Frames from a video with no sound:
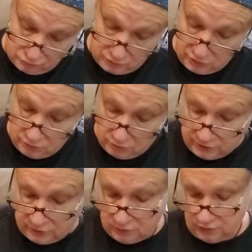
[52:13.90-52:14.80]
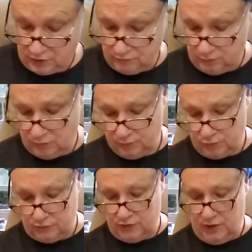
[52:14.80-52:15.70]
literally could even be
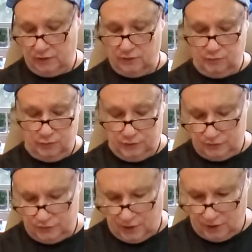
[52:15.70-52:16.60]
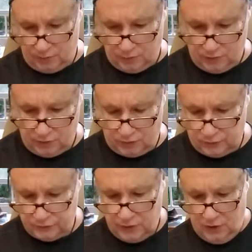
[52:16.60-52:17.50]
protective with this Knight of
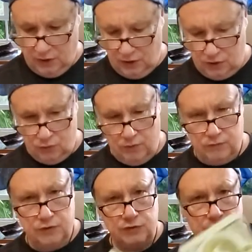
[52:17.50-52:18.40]
Pentacles. And whoever this